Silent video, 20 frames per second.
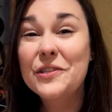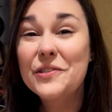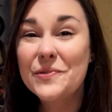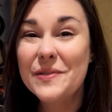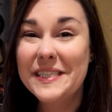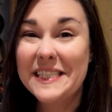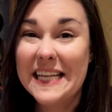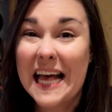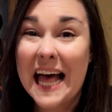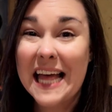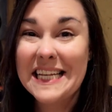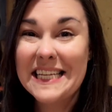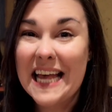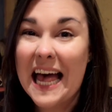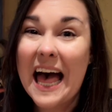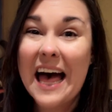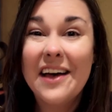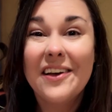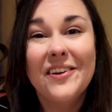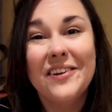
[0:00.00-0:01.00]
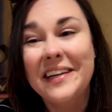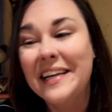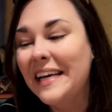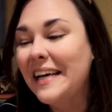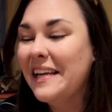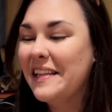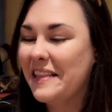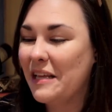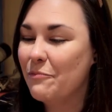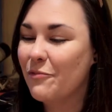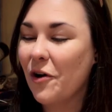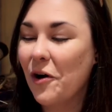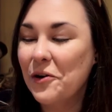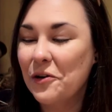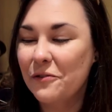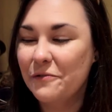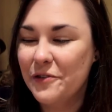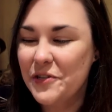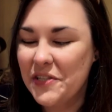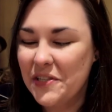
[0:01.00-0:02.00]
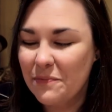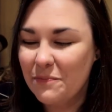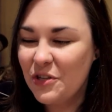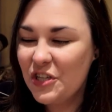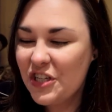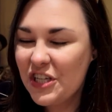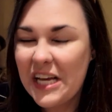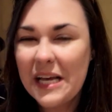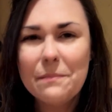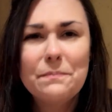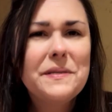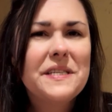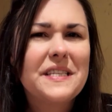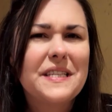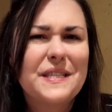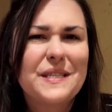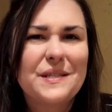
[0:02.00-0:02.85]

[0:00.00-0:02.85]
as we sat down, they brought over some chips and